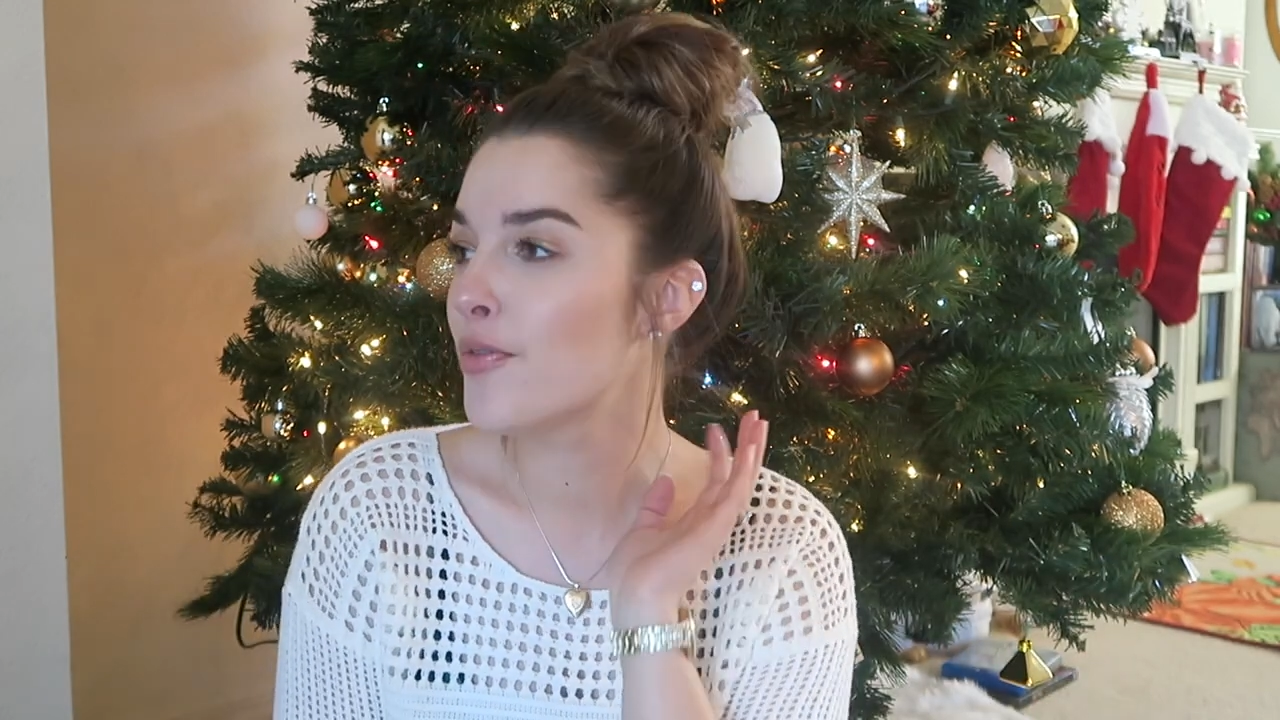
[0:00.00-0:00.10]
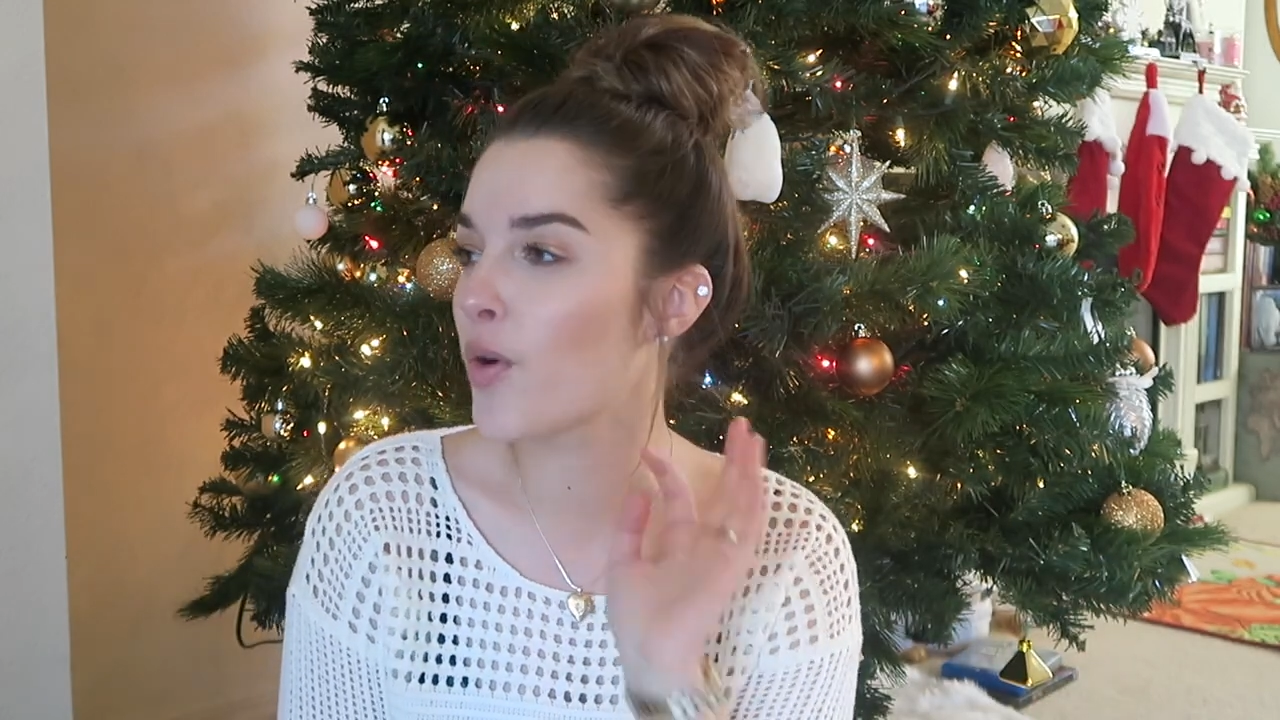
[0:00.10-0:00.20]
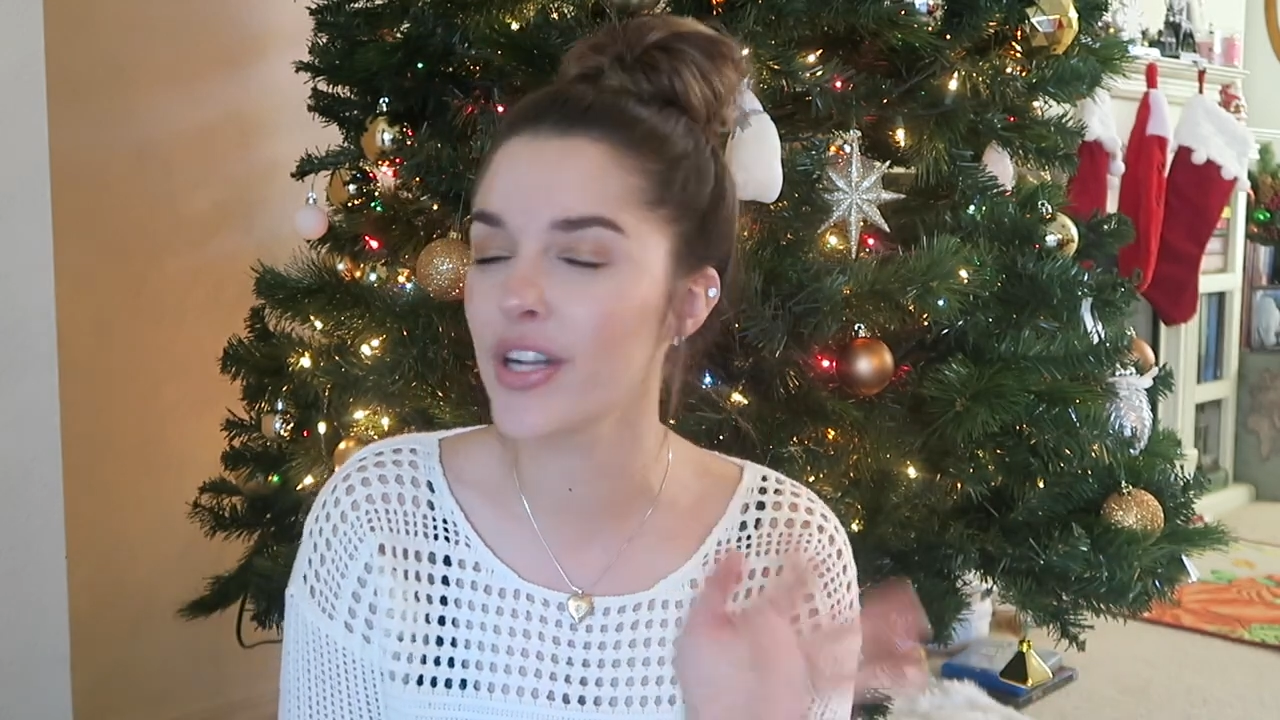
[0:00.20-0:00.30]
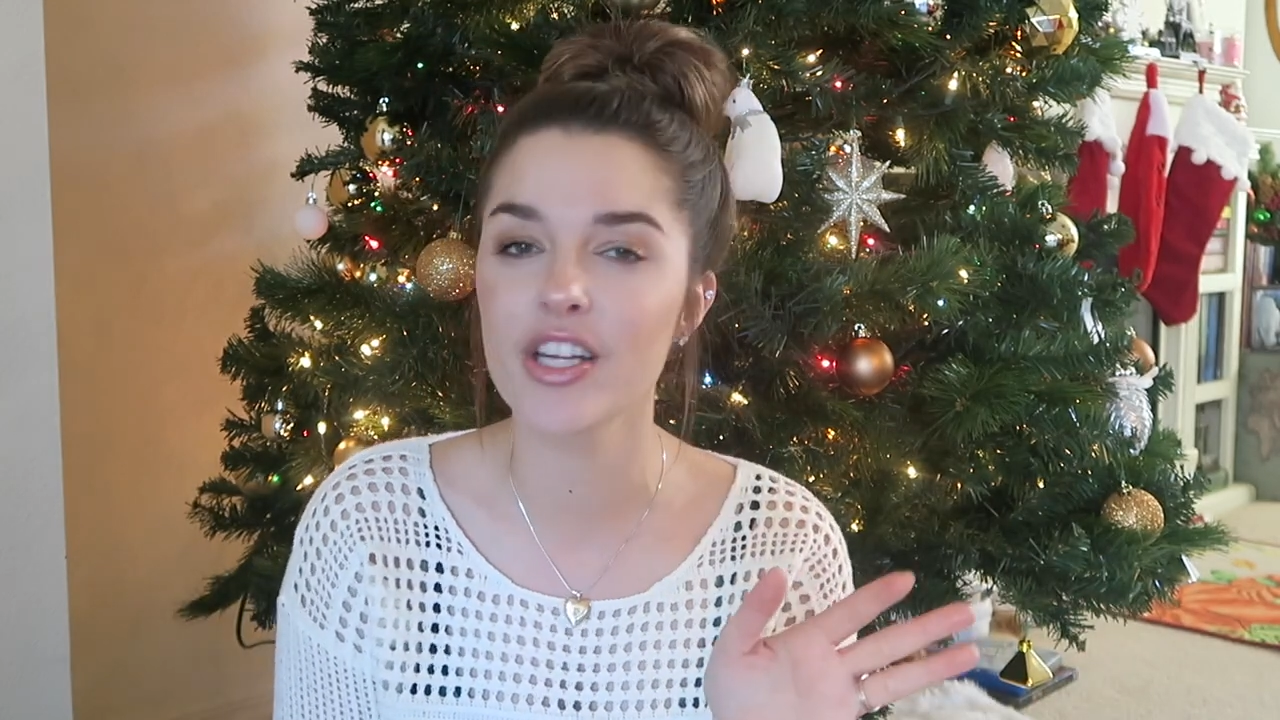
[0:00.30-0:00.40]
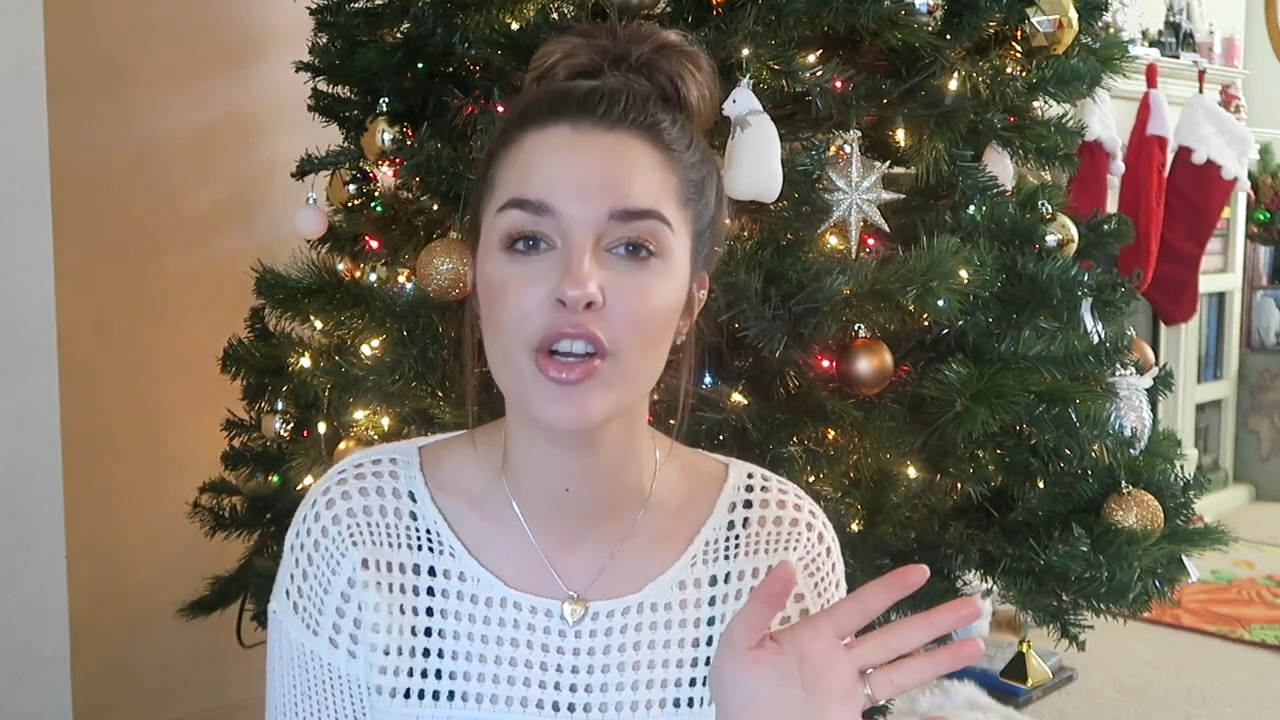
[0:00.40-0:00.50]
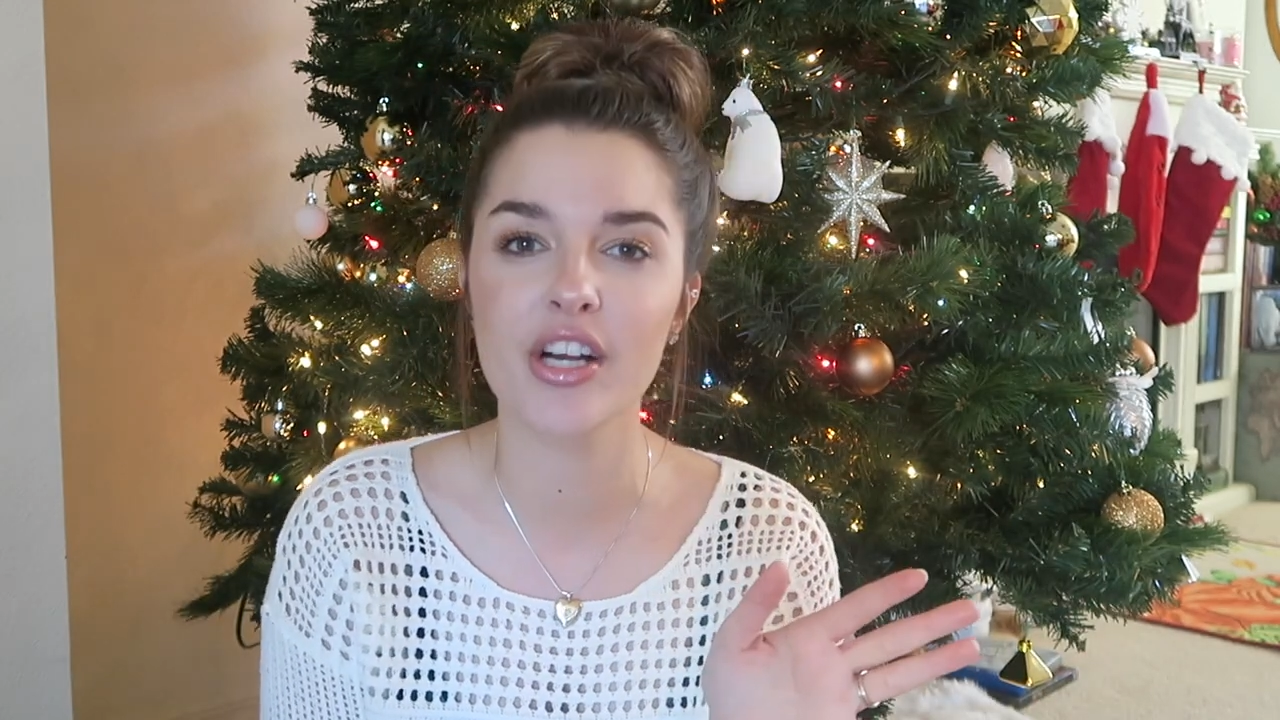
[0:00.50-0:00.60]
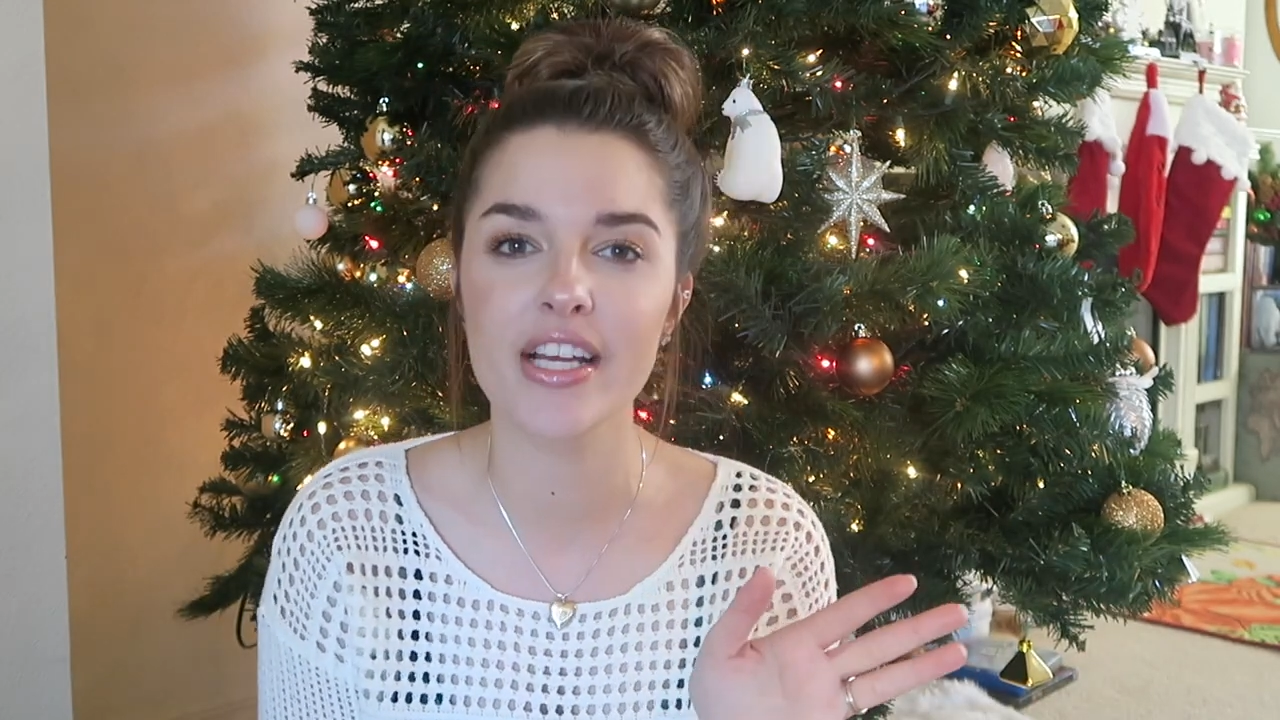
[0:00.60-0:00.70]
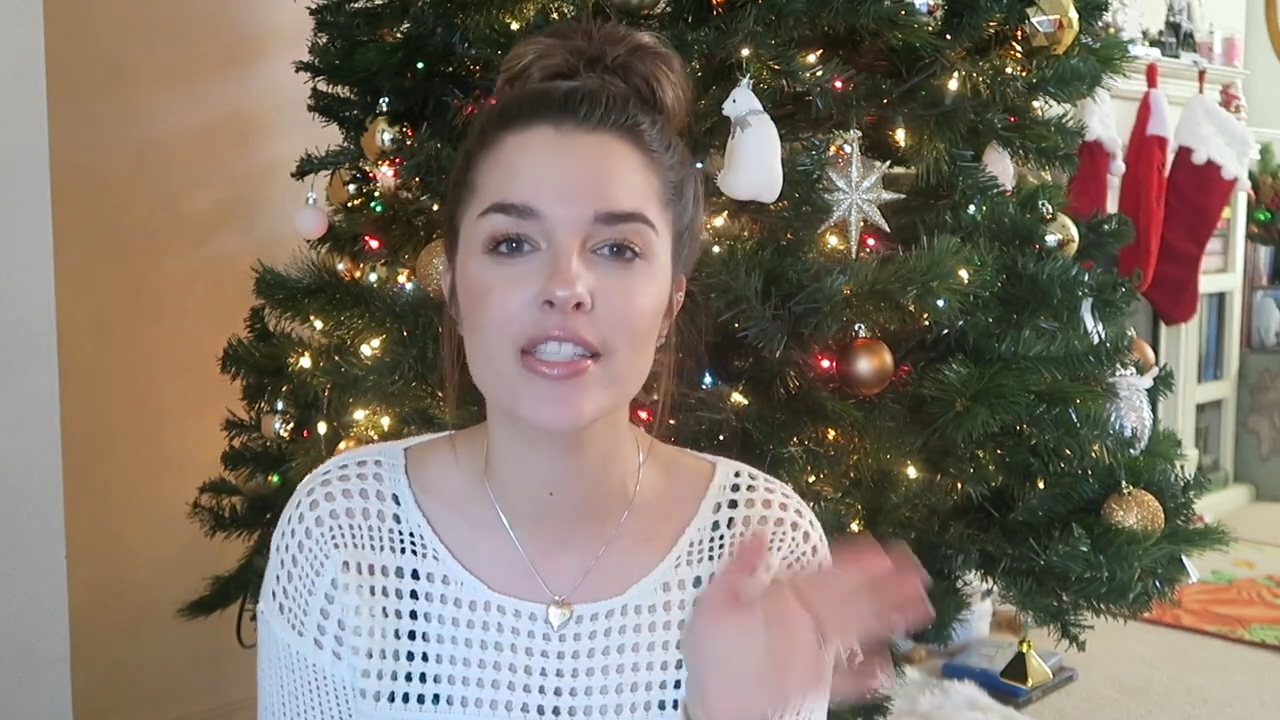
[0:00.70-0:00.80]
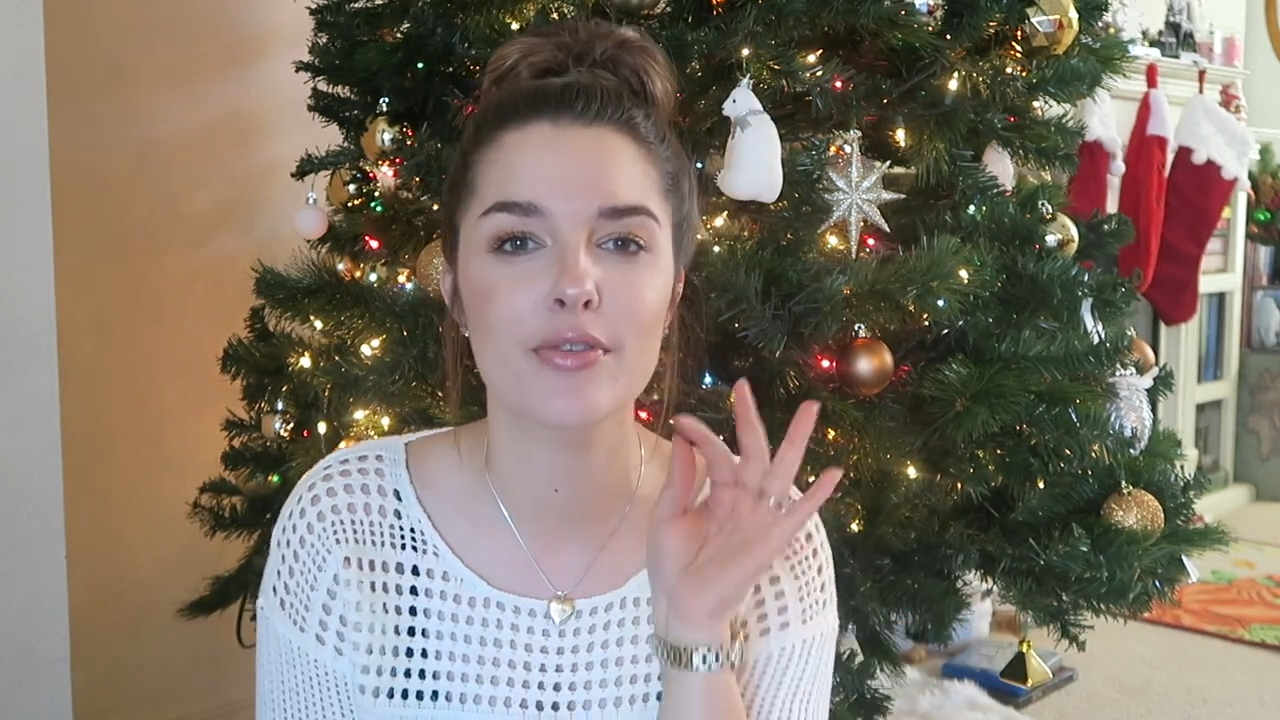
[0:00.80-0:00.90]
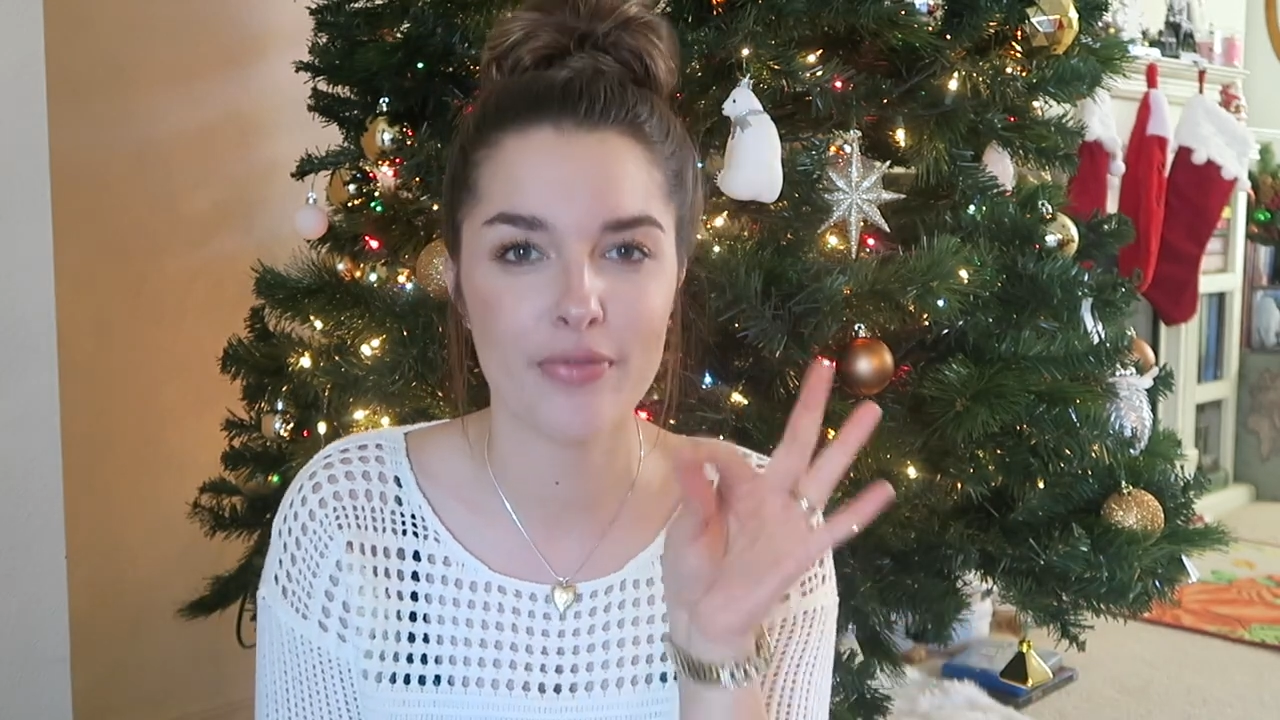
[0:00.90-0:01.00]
40 degrees